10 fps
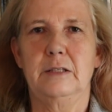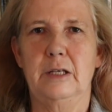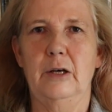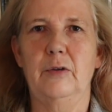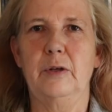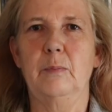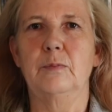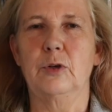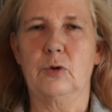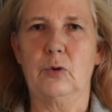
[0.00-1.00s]
tell them
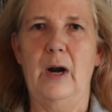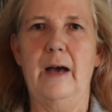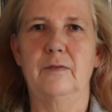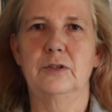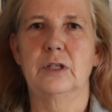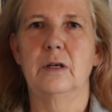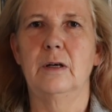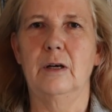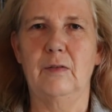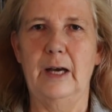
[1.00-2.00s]
the craft
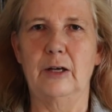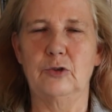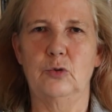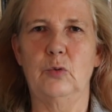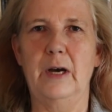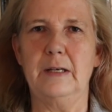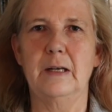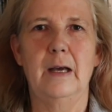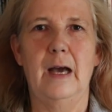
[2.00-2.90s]
of how to write,